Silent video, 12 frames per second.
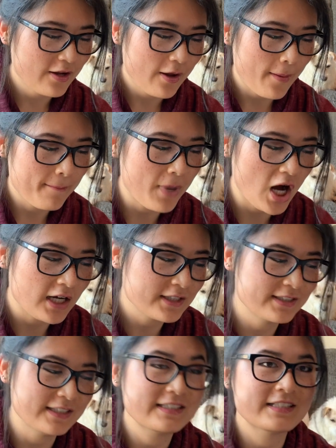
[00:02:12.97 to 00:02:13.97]

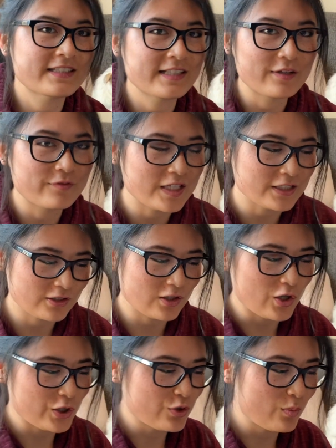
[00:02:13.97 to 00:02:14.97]
boxes instead of these
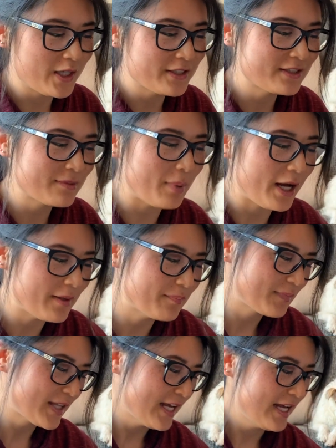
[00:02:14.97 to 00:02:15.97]
large ones, but
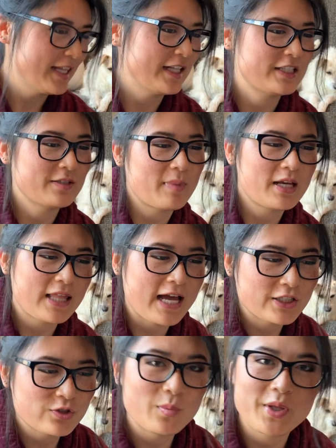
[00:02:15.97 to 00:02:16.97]
this is my
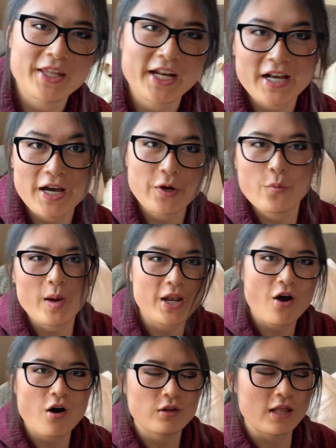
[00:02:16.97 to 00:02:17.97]
last one that I kind of went
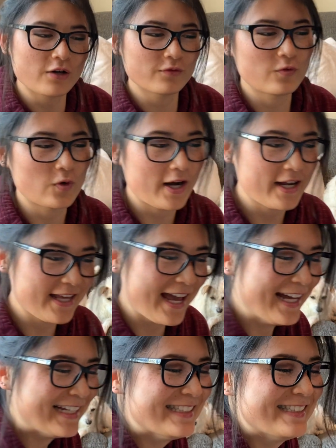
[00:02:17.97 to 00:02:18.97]
all out for, I
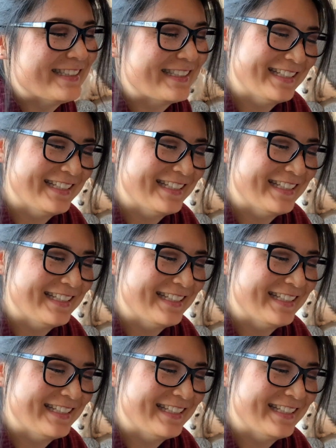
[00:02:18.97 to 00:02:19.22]
guess.